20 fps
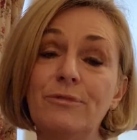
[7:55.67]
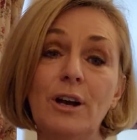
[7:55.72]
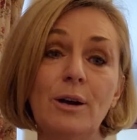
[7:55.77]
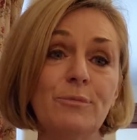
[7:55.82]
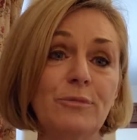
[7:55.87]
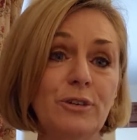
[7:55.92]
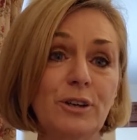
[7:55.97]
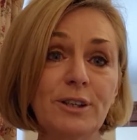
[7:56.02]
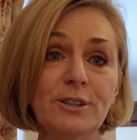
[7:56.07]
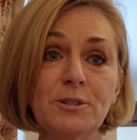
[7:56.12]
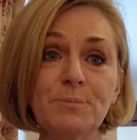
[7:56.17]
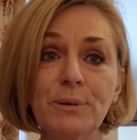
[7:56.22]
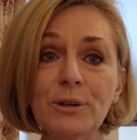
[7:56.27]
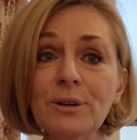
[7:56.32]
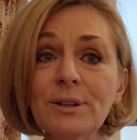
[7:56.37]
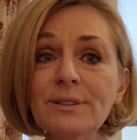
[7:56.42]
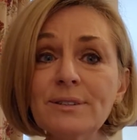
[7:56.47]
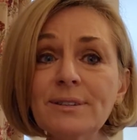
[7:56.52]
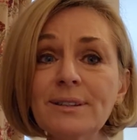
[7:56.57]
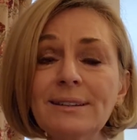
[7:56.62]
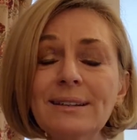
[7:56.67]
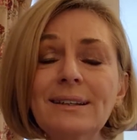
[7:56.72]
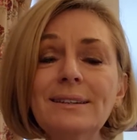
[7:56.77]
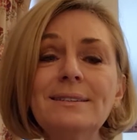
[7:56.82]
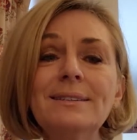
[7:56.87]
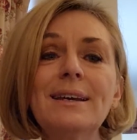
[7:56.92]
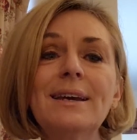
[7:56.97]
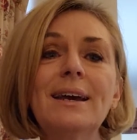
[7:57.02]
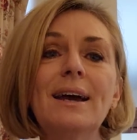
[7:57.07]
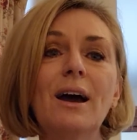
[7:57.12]
very experienced in
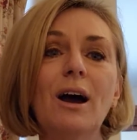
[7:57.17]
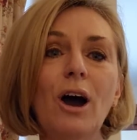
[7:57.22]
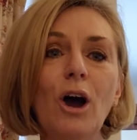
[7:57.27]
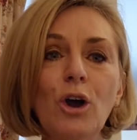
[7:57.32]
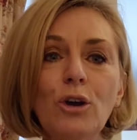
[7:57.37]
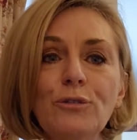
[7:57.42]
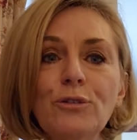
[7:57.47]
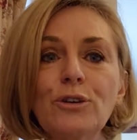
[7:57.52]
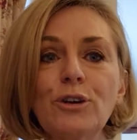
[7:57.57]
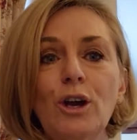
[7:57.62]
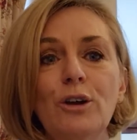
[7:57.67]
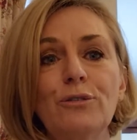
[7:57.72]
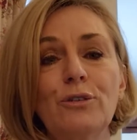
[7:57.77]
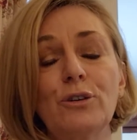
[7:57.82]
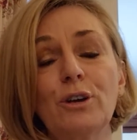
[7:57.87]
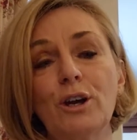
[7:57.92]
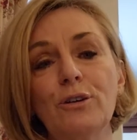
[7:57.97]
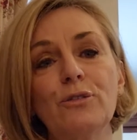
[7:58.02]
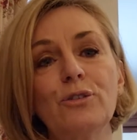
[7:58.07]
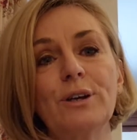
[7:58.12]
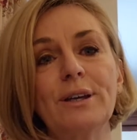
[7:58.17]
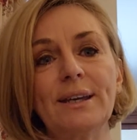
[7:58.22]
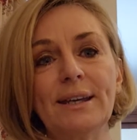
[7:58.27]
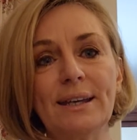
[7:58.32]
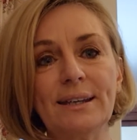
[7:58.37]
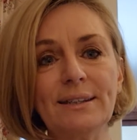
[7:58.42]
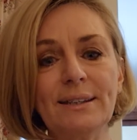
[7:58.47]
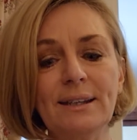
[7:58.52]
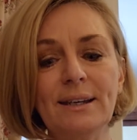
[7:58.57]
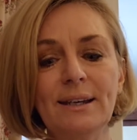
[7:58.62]
this, over and over and over
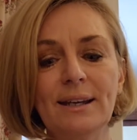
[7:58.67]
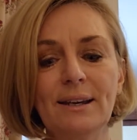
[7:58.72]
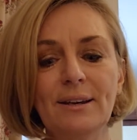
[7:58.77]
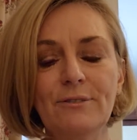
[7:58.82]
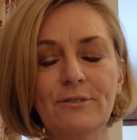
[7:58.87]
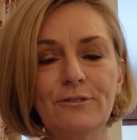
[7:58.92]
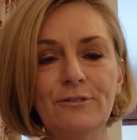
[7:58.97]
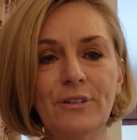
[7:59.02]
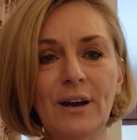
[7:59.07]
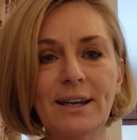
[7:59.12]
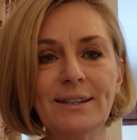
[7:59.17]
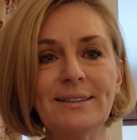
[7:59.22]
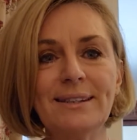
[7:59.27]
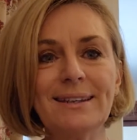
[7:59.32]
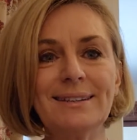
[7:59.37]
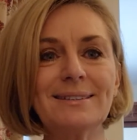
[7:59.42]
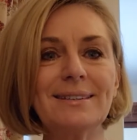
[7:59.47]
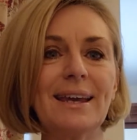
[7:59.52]
again, Vitex